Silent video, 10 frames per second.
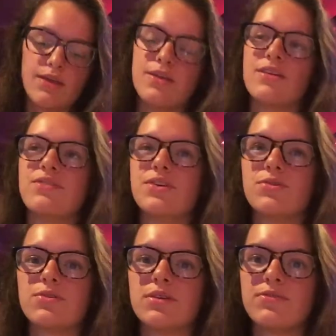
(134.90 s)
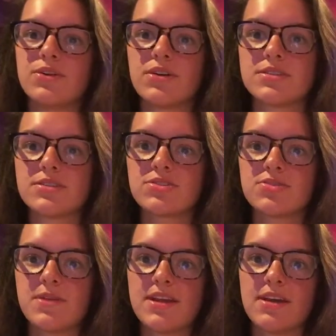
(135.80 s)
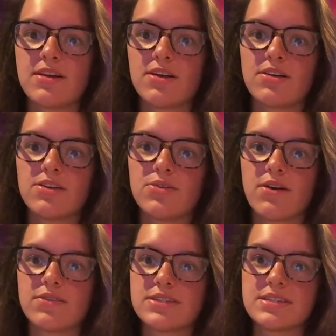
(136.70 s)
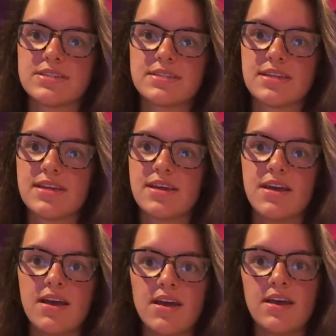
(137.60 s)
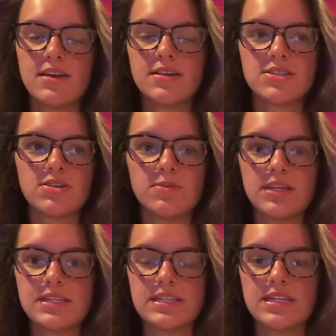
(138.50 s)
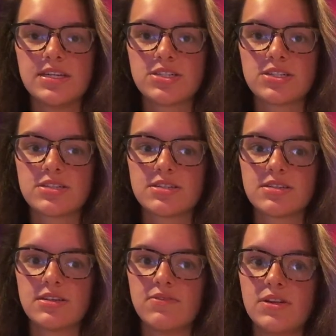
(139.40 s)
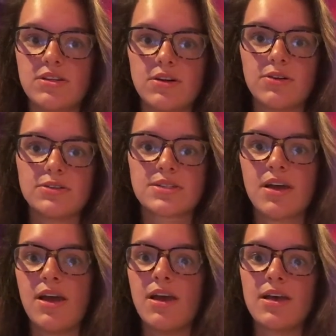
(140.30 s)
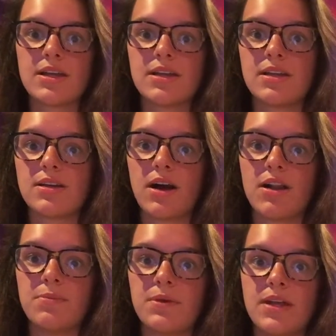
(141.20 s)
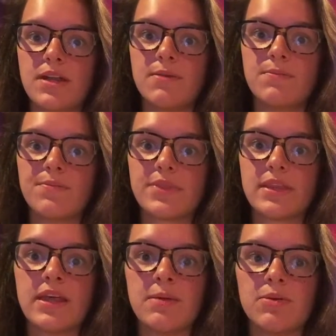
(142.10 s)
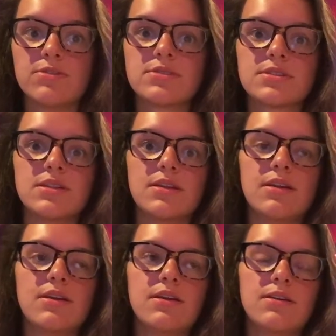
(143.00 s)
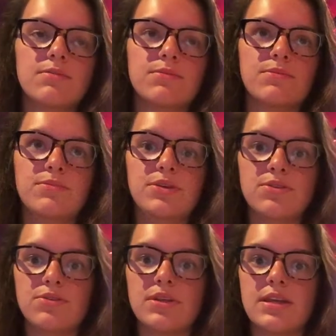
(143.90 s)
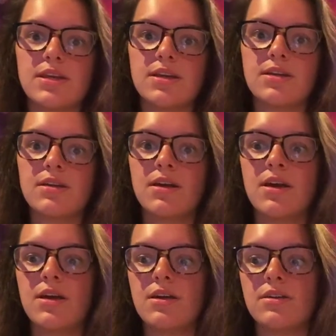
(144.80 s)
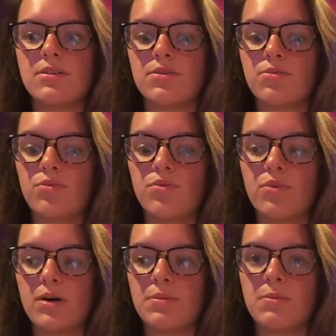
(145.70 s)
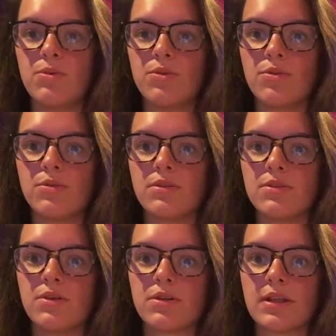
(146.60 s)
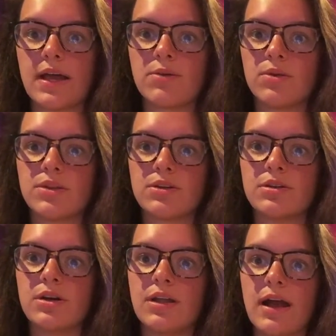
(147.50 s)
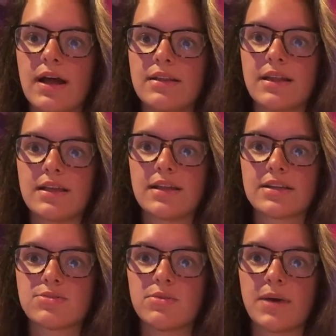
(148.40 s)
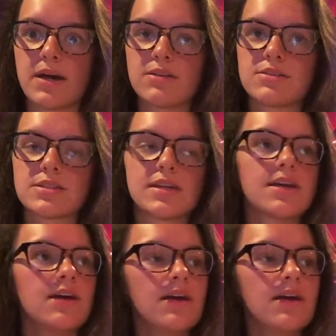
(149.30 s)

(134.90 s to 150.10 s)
if you're on social media at all, you obviously see so many teenagers, even adults, getting caught up in labels and beauty and what people look like, what they're good at. Like, that's what matters. Like,